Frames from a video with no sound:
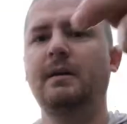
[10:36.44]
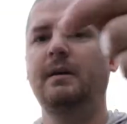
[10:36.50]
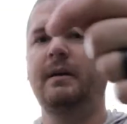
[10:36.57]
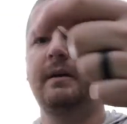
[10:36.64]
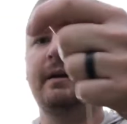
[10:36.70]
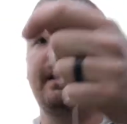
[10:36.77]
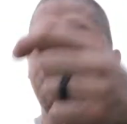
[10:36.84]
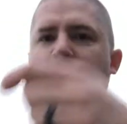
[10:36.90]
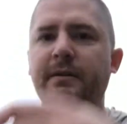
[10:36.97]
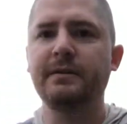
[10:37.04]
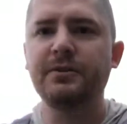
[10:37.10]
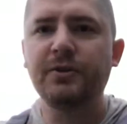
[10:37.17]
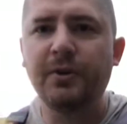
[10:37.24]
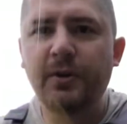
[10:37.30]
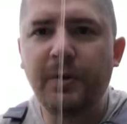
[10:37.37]
All right,
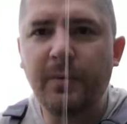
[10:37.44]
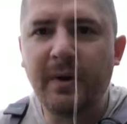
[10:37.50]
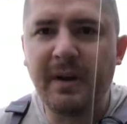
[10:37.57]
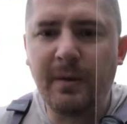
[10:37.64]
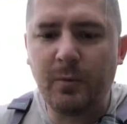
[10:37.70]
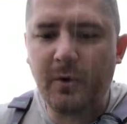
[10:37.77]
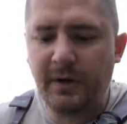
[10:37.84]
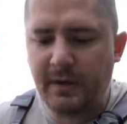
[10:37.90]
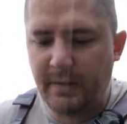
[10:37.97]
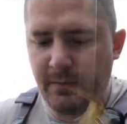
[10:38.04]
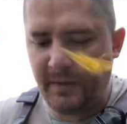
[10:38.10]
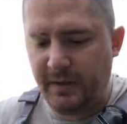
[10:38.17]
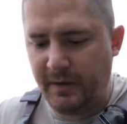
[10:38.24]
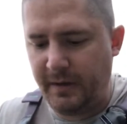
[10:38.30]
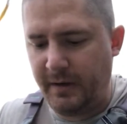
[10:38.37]
show you what I'm working
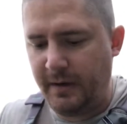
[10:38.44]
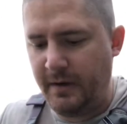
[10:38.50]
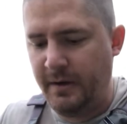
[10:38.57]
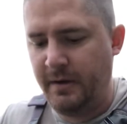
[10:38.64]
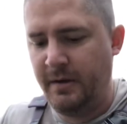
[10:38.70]
with here.